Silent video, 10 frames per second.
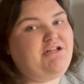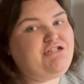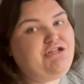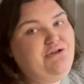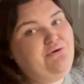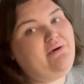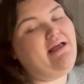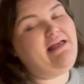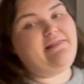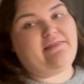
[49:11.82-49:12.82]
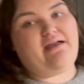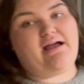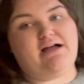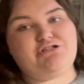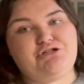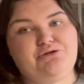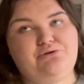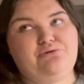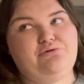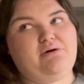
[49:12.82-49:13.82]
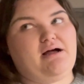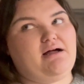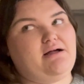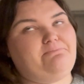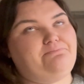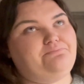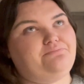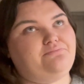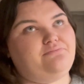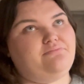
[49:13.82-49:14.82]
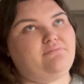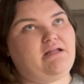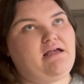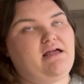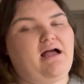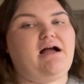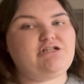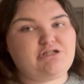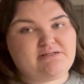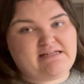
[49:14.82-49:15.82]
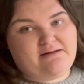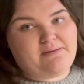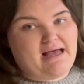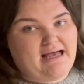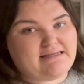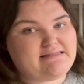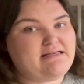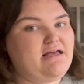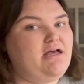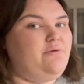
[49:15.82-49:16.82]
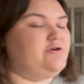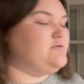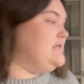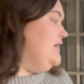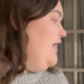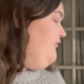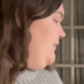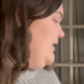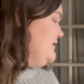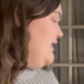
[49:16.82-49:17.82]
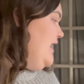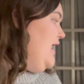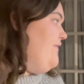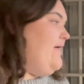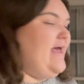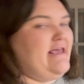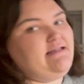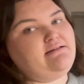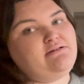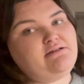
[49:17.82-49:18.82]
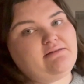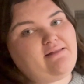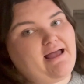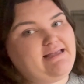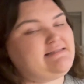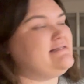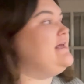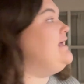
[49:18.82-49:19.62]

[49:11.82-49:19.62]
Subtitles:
too. Then I got two 10-packs, which was enough because I have 8 lights.